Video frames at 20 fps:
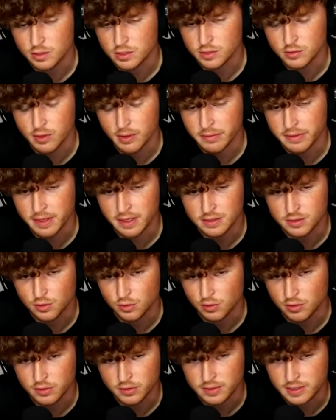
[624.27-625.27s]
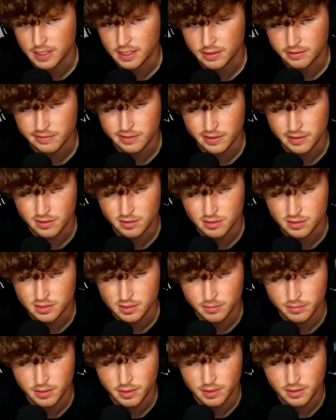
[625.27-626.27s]
once you open that door, there's an elevator or
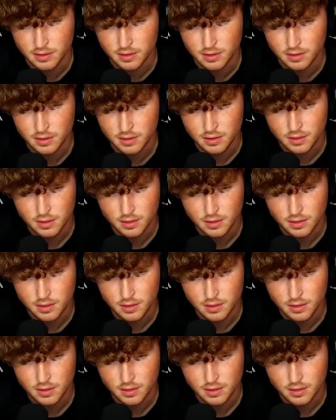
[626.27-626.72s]
something.